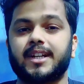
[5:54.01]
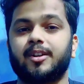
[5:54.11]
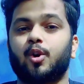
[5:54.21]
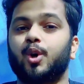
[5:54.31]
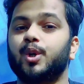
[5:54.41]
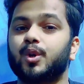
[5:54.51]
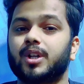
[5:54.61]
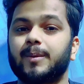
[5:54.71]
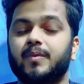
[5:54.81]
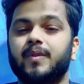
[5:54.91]
That audio
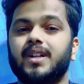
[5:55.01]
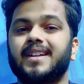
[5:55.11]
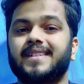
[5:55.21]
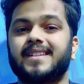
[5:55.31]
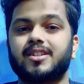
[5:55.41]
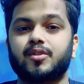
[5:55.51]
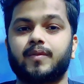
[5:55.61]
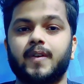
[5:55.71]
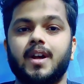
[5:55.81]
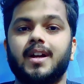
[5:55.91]
clips will consist
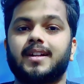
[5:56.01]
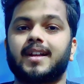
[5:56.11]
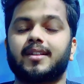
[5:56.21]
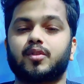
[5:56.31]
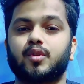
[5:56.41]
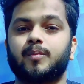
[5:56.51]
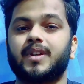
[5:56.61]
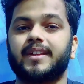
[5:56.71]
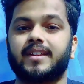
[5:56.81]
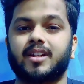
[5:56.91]
of
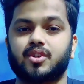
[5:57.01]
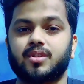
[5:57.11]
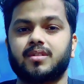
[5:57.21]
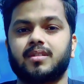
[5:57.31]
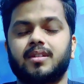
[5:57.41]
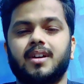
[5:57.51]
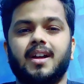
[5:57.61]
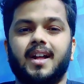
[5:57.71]
classroom discussion,